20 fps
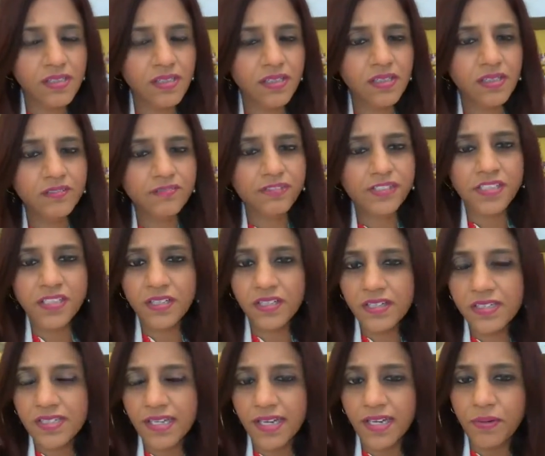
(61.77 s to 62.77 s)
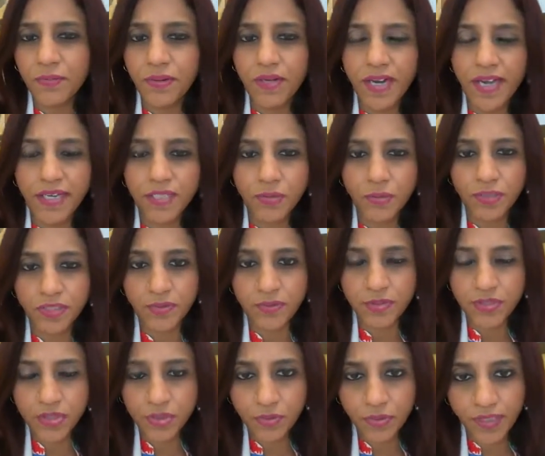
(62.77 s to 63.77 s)
For years, I never liked what I
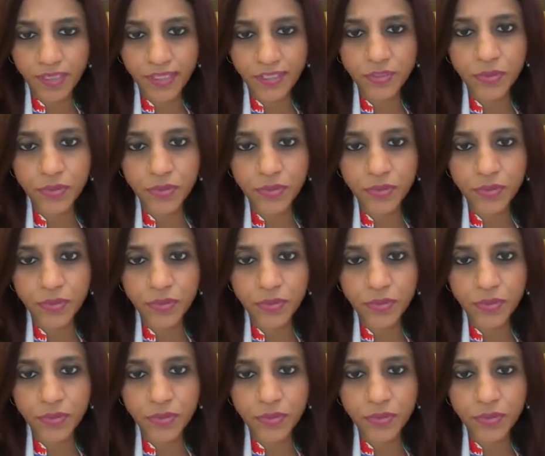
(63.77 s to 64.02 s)
was doing